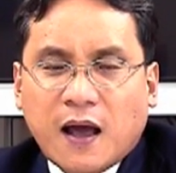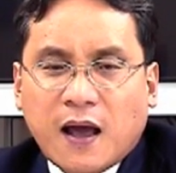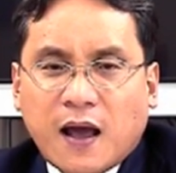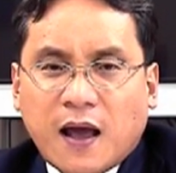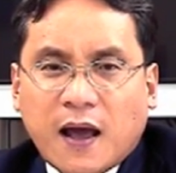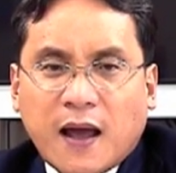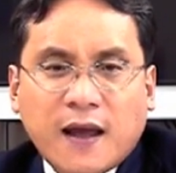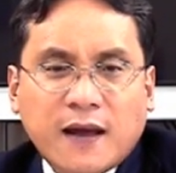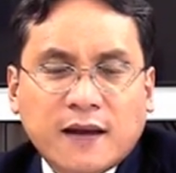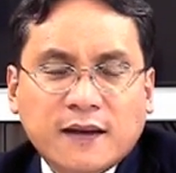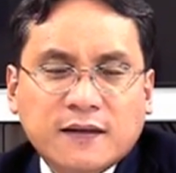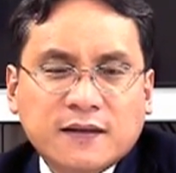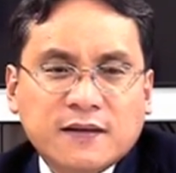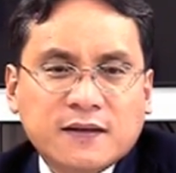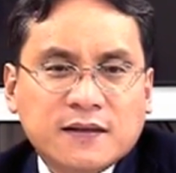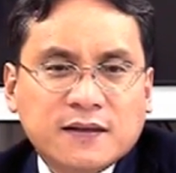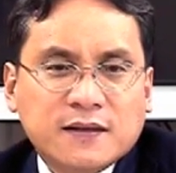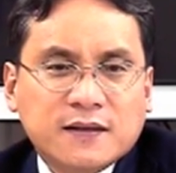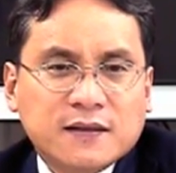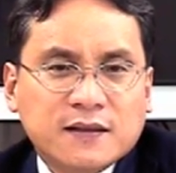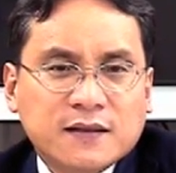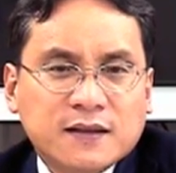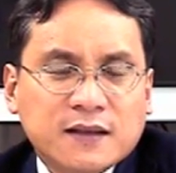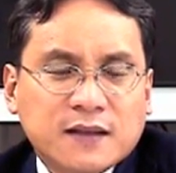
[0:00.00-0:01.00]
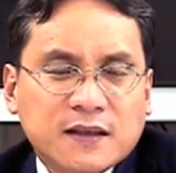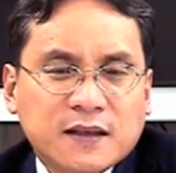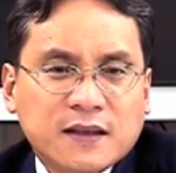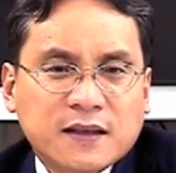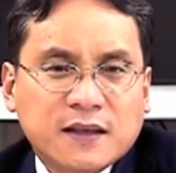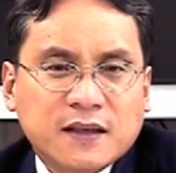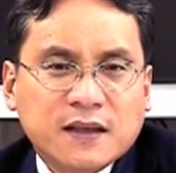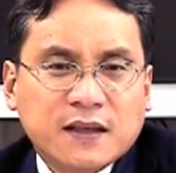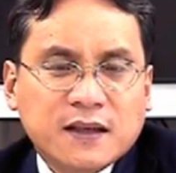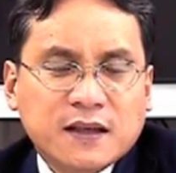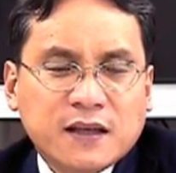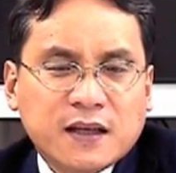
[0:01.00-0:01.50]
and
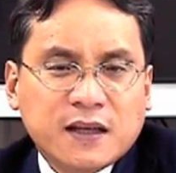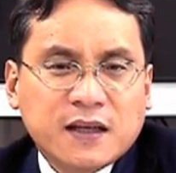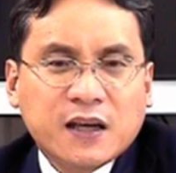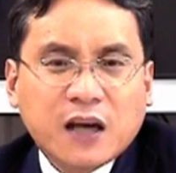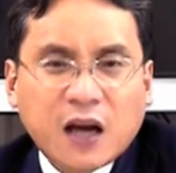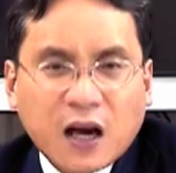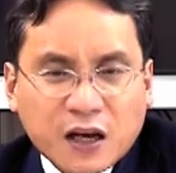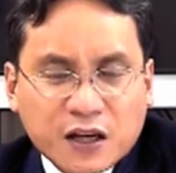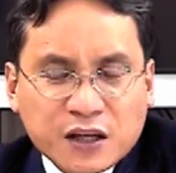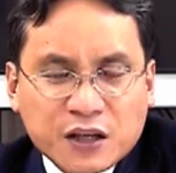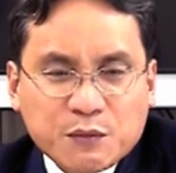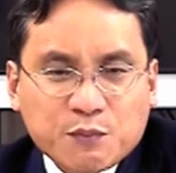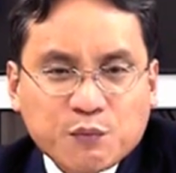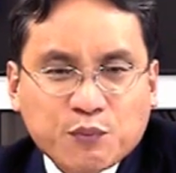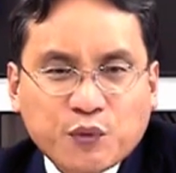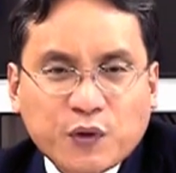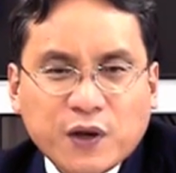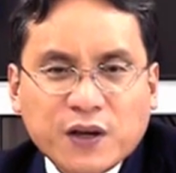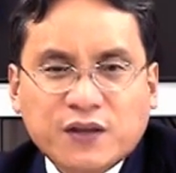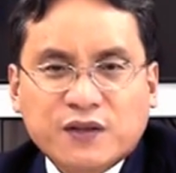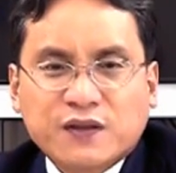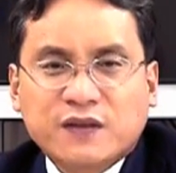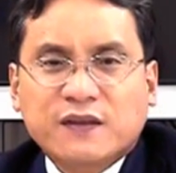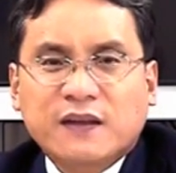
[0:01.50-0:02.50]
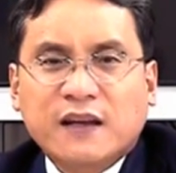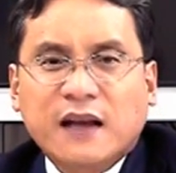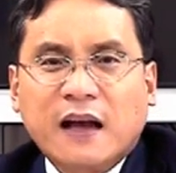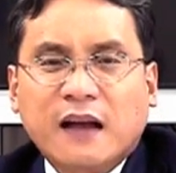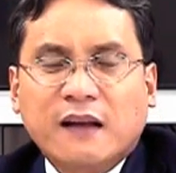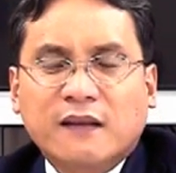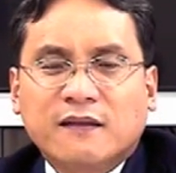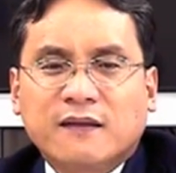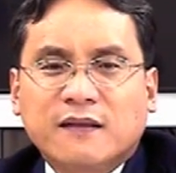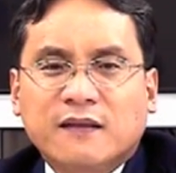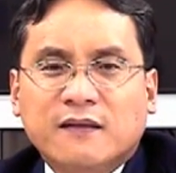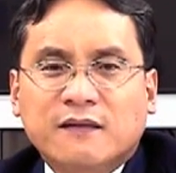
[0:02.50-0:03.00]
he got an impression
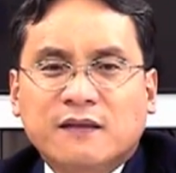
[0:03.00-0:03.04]
that